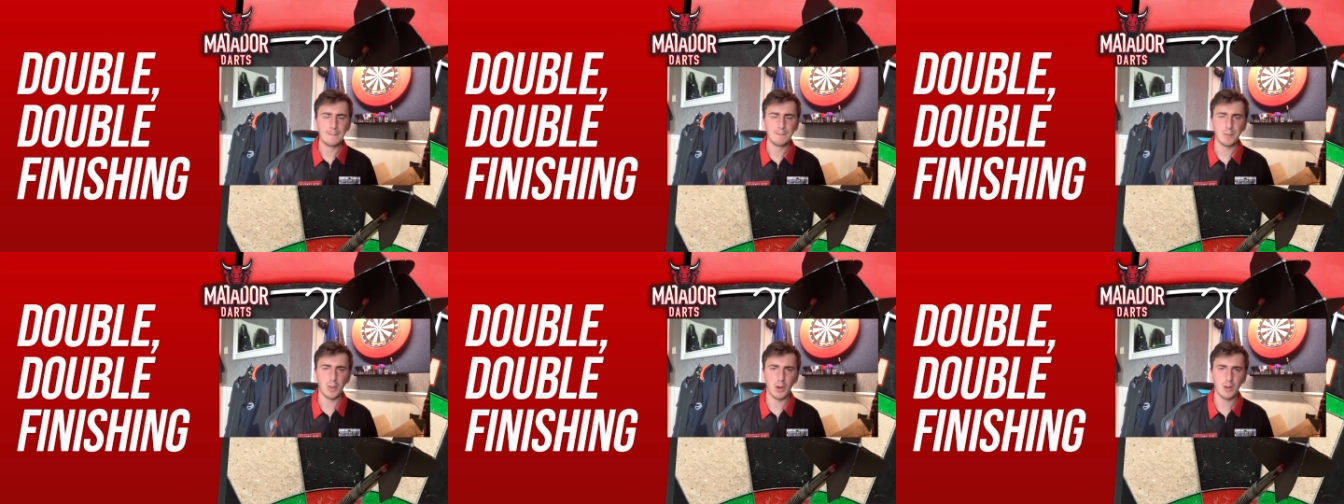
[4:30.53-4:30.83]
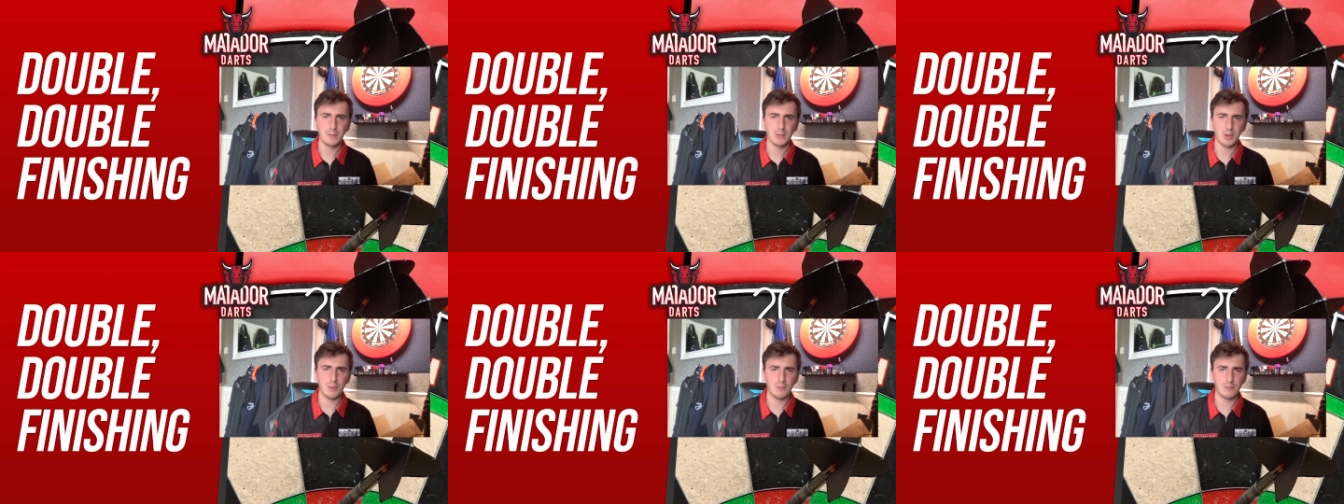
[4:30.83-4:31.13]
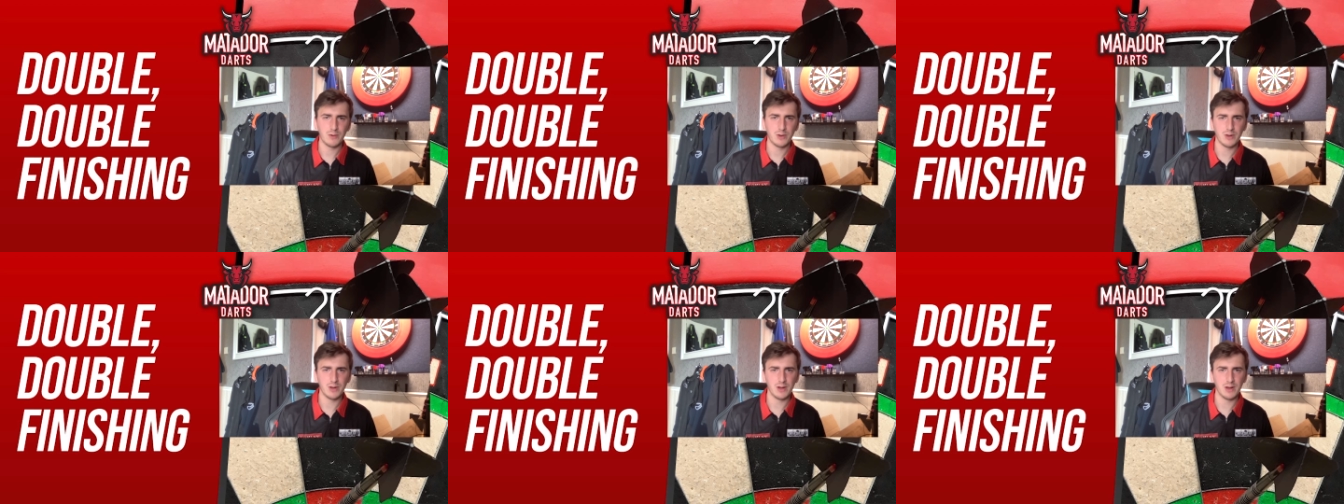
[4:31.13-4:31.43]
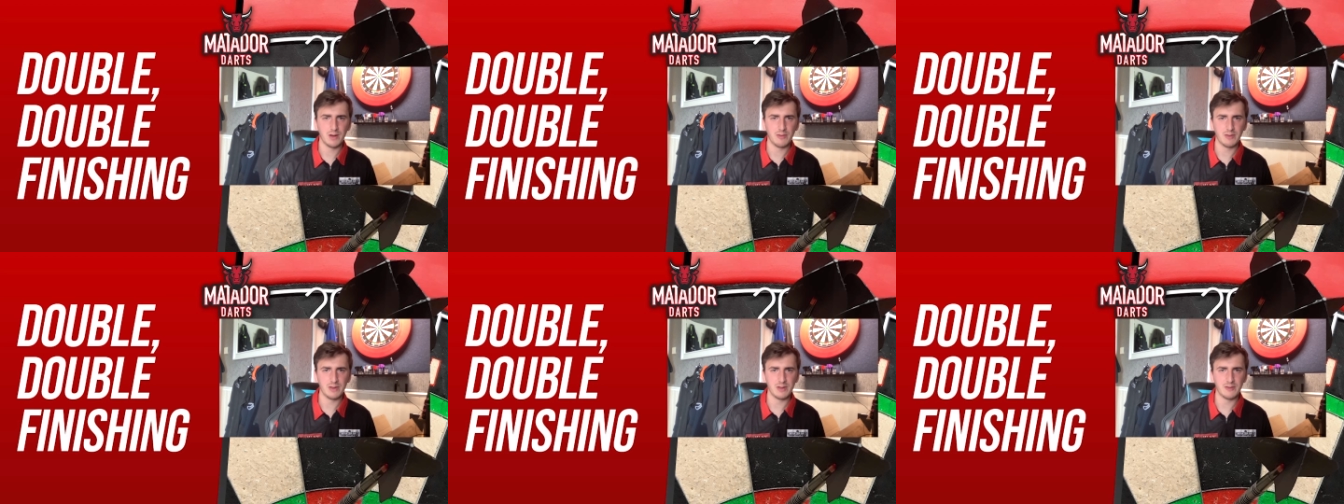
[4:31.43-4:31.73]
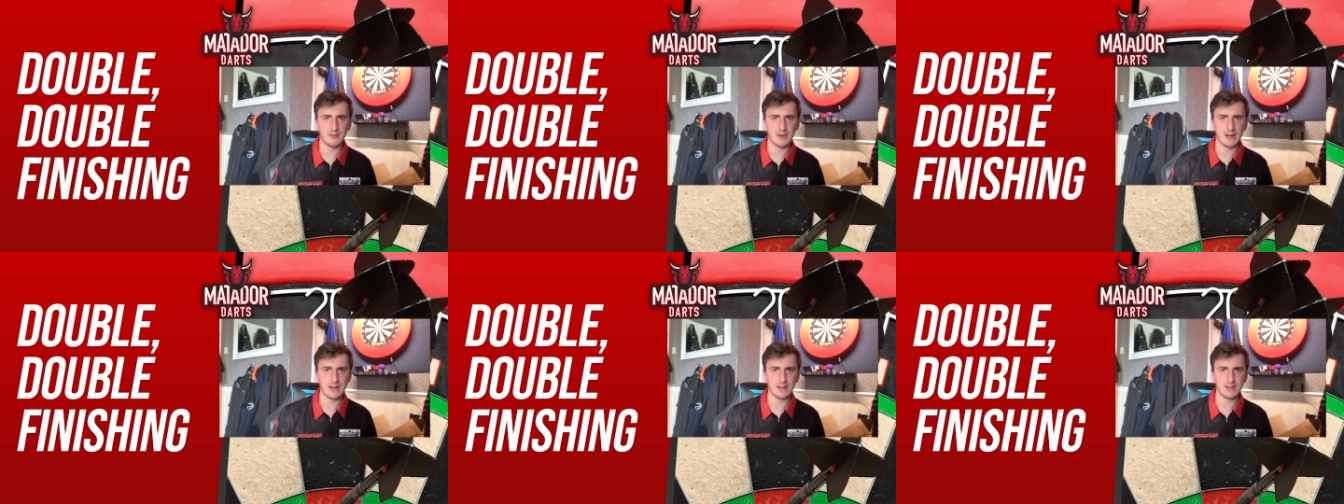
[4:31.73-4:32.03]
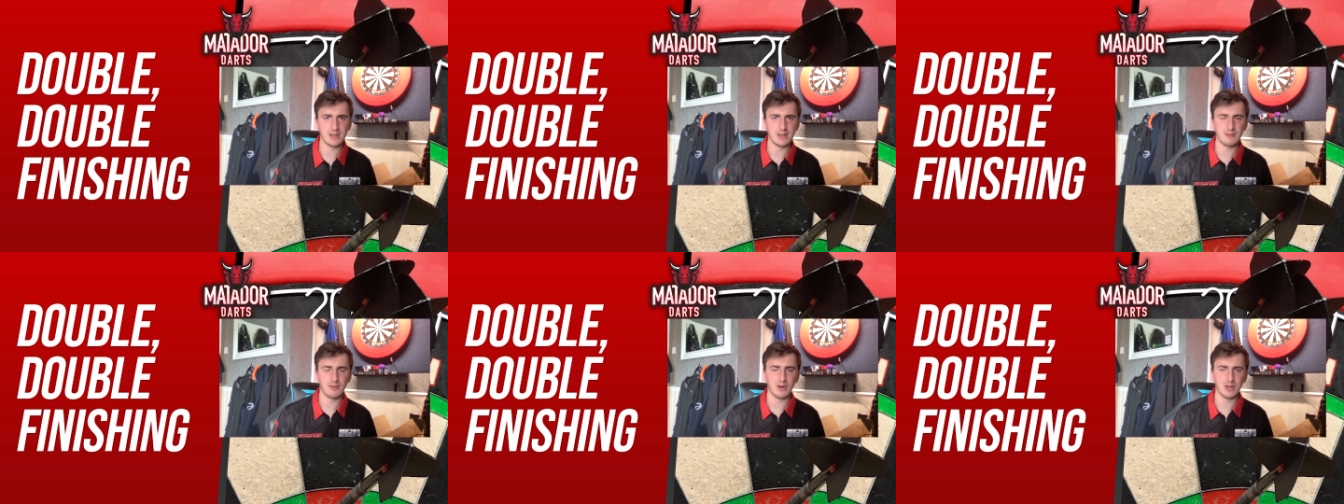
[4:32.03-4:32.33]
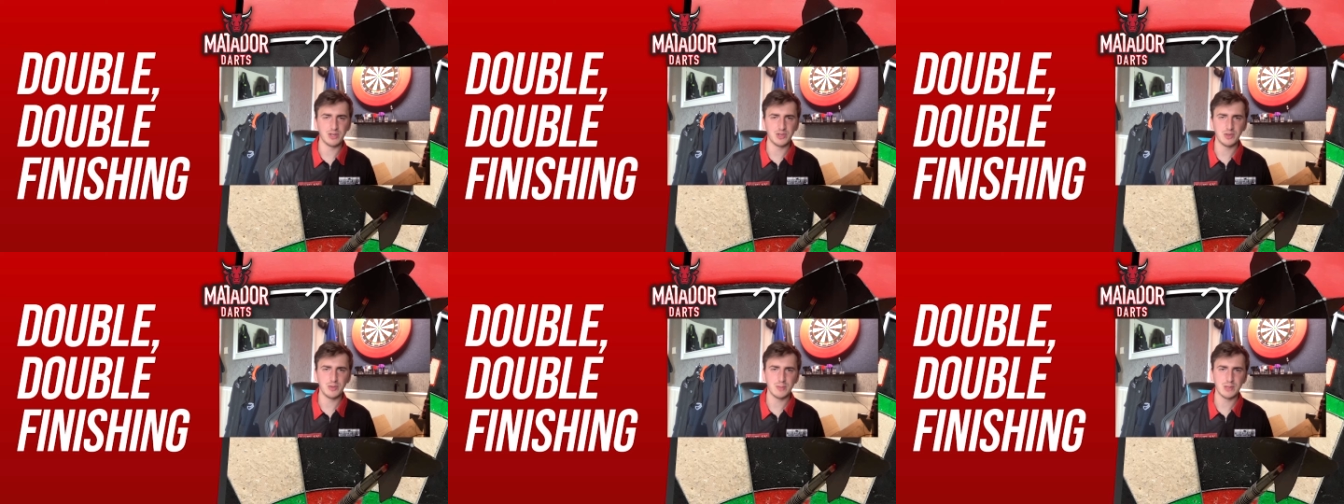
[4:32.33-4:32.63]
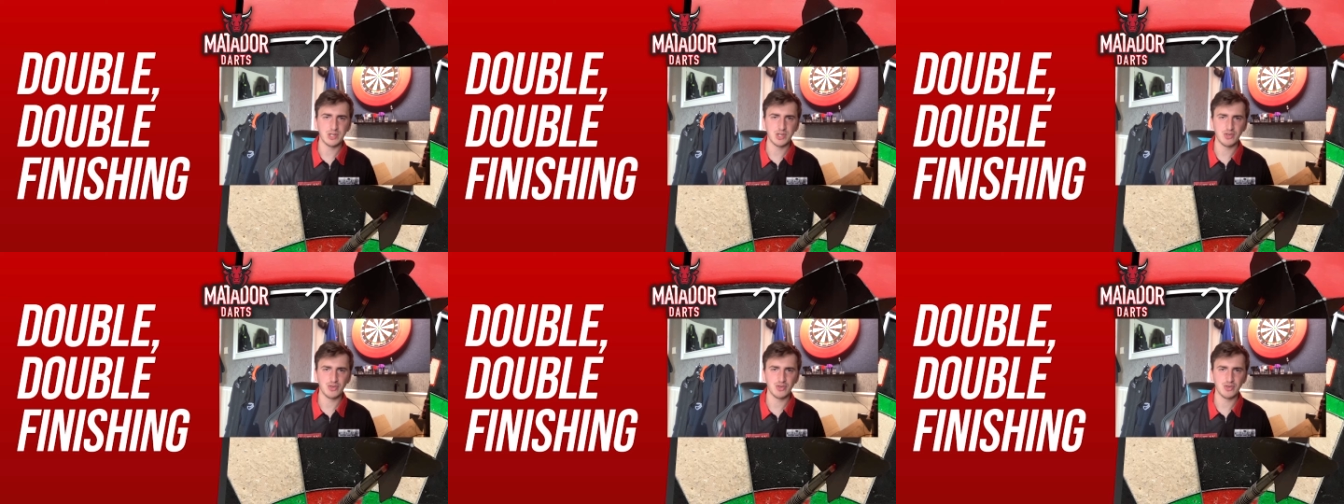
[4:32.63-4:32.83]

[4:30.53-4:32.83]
I'm confident enough in the fact that if I do miss